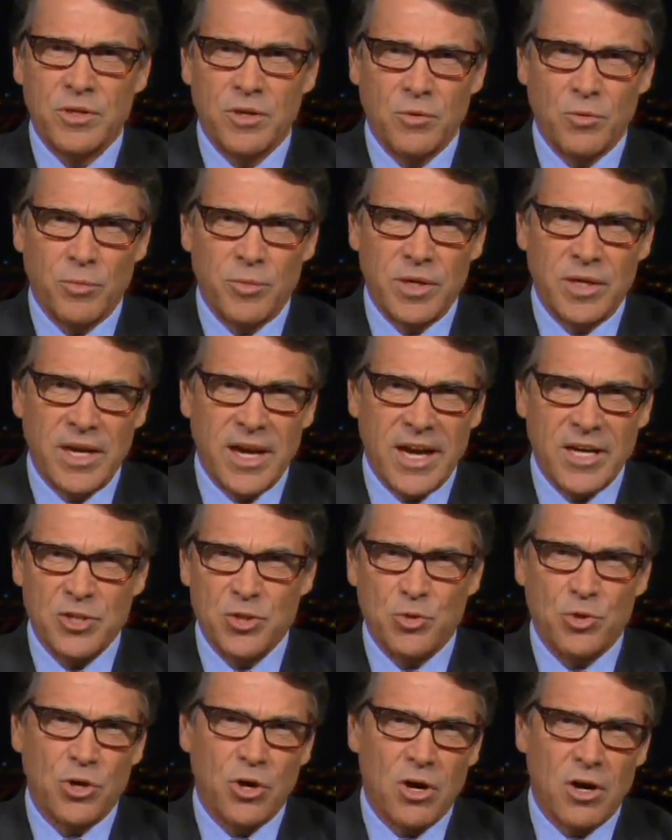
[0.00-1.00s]
There will be
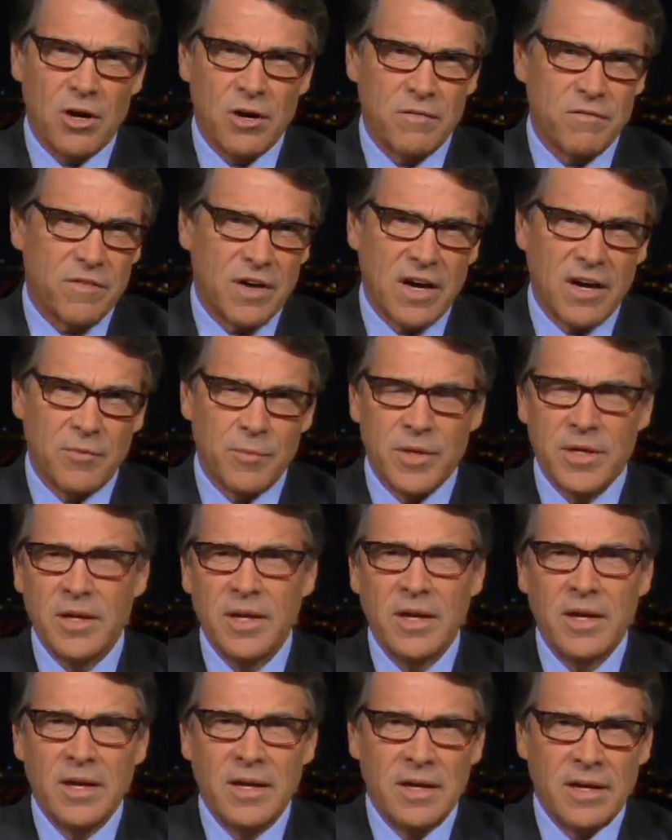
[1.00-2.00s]
National Guard involvement.